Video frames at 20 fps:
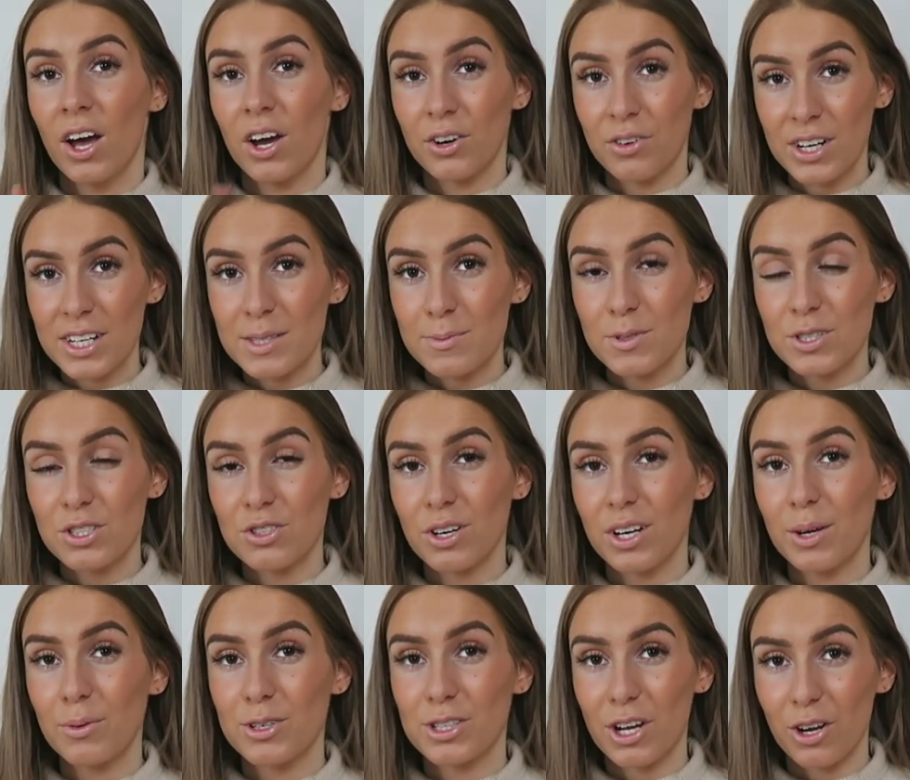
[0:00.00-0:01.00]
a Christmas
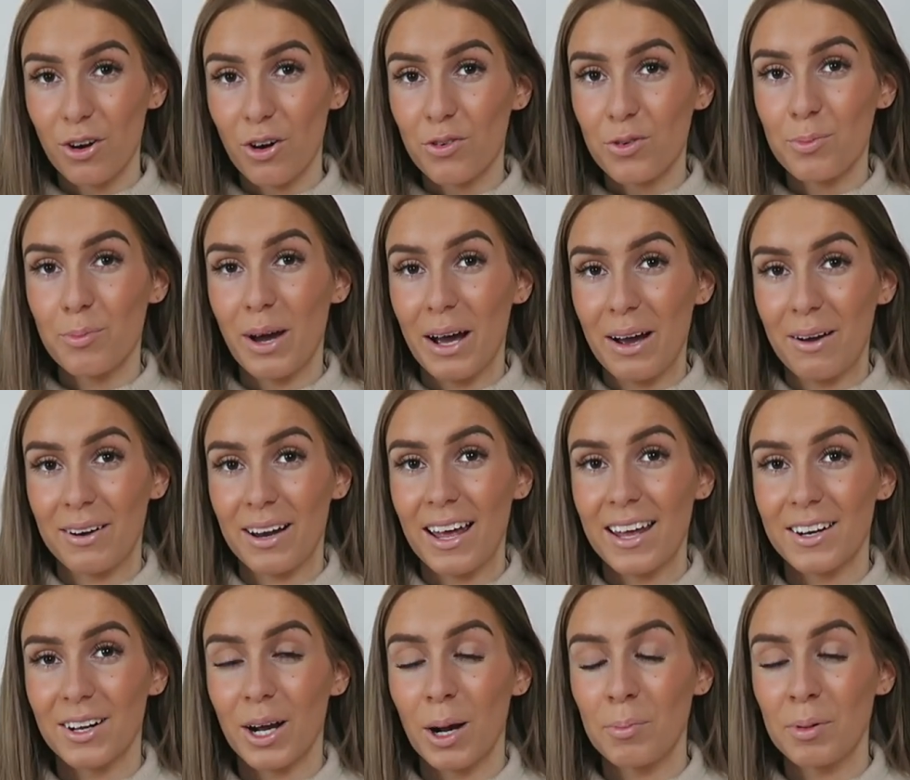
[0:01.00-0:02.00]
tree which I got from
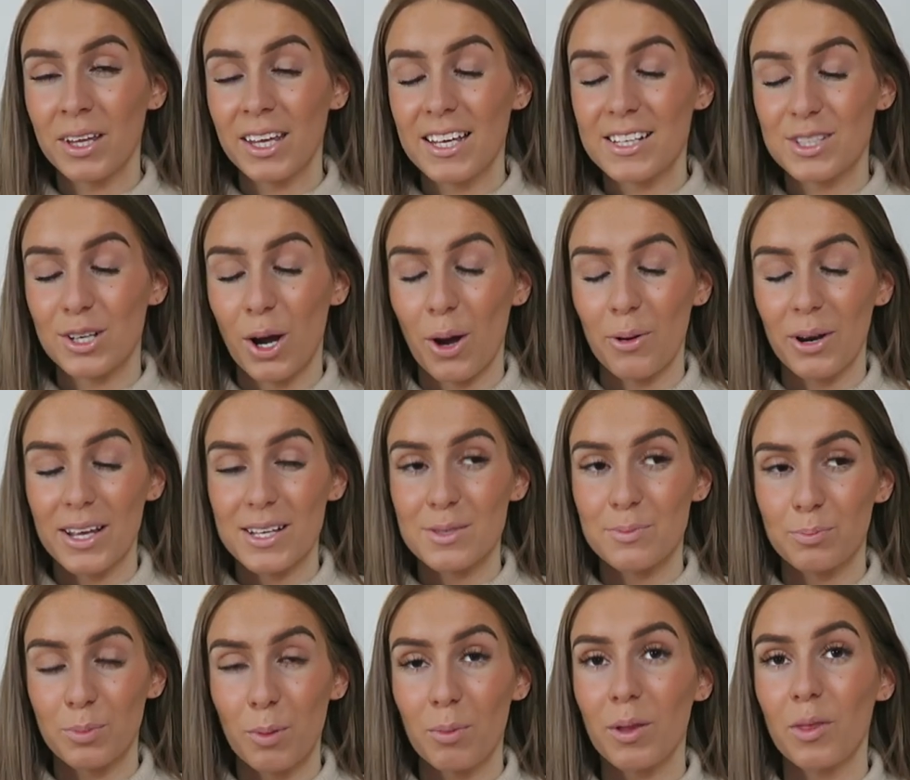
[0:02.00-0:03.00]
Poundland a couple of years ago, and it
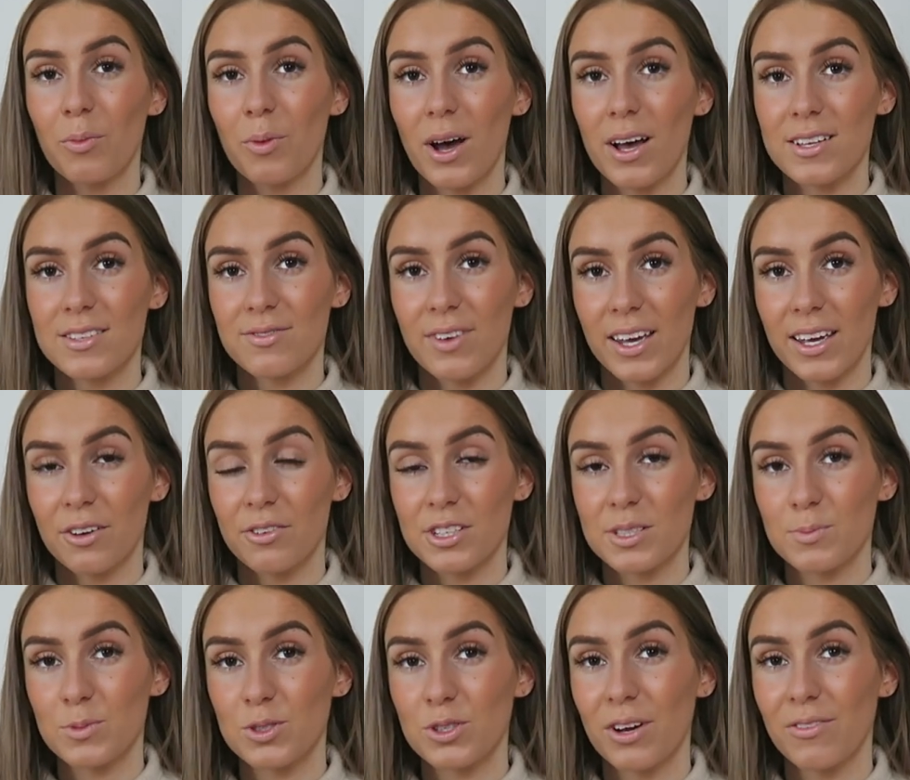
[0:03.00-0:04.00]
is probably the worst fake
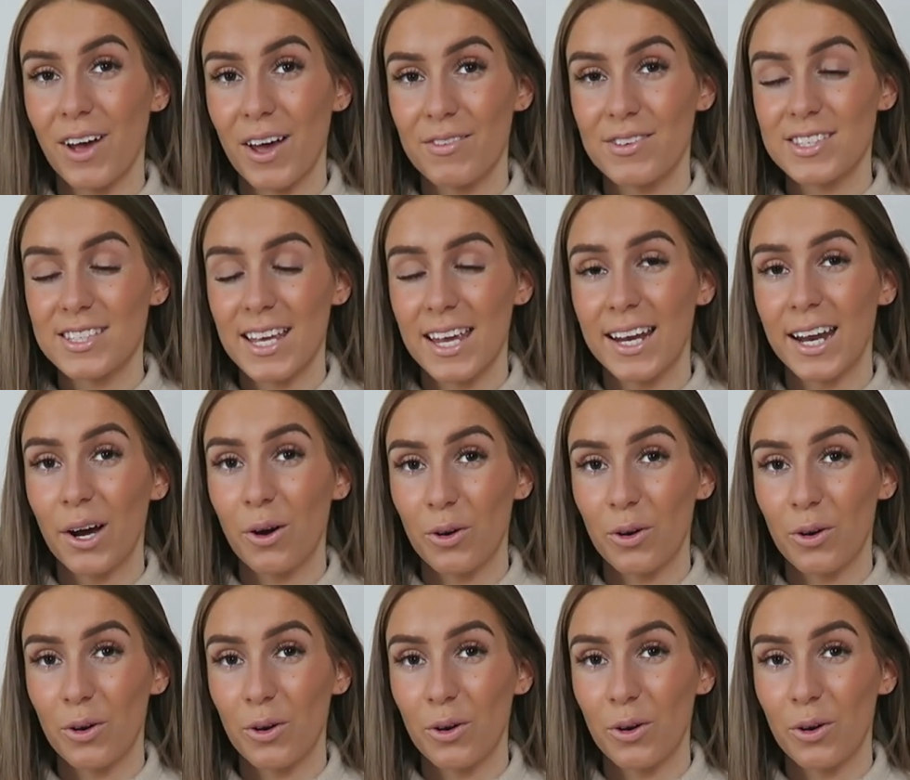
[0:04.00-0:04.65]
Christmas tree I've ever seen.